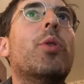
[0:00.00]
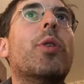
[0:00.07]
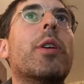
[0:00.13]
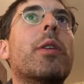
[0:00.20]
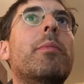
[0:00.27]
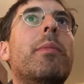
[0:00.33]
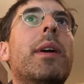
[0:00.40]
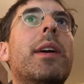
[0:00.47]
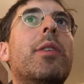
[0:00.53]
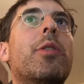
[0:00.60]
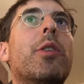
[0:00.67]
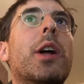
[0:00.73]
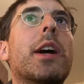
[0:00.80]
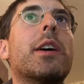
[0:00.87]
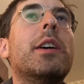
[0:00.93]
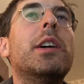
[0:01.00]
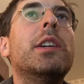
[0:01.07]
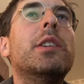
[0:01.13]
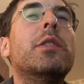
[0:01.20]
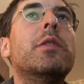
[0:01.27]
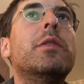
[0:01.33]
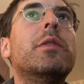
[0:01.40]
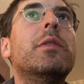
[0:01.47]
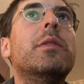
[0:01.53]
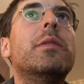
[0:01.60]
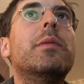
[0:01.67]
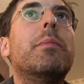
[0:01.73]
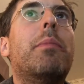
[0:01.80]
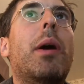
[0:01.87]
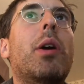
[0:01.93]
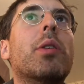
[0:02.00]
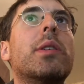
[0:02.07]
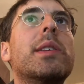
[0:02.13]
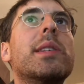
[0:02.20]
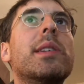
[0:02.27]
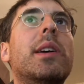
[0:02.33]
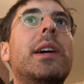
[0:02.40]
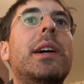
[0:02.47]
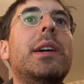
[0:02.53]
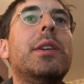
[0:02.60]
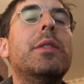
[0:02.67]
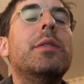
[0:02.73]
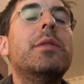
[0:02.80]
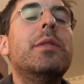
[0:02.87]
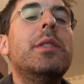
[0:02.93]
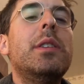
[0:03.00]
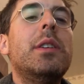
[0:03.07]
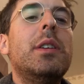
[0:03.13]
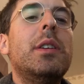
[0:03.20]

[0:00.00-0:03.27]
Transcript: automate all that kind of bulk side of